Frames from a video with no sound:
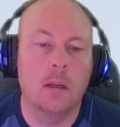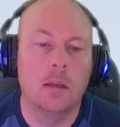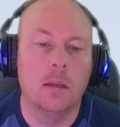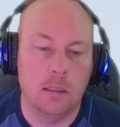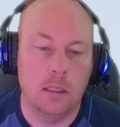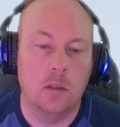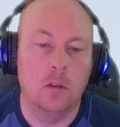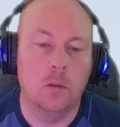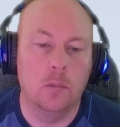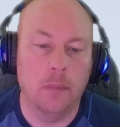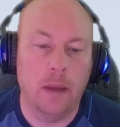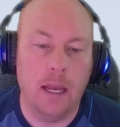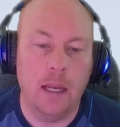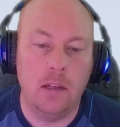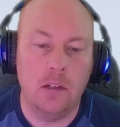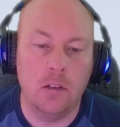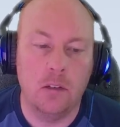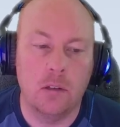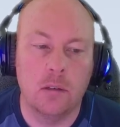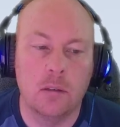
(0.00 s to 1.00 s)
single
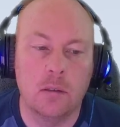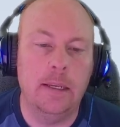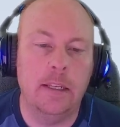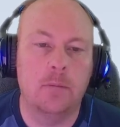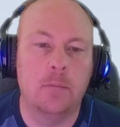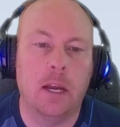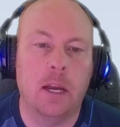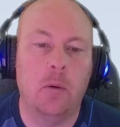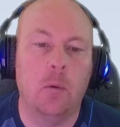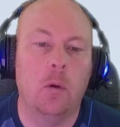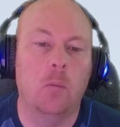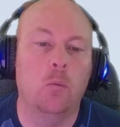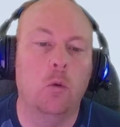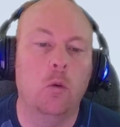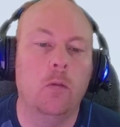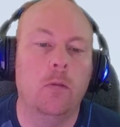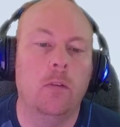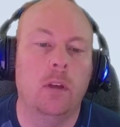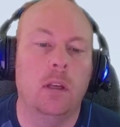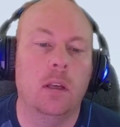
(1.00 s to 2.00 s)
match is by
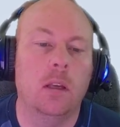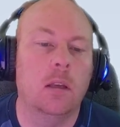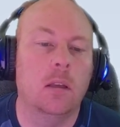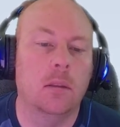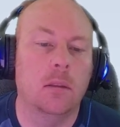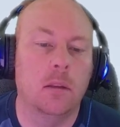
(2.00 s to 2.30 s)
removing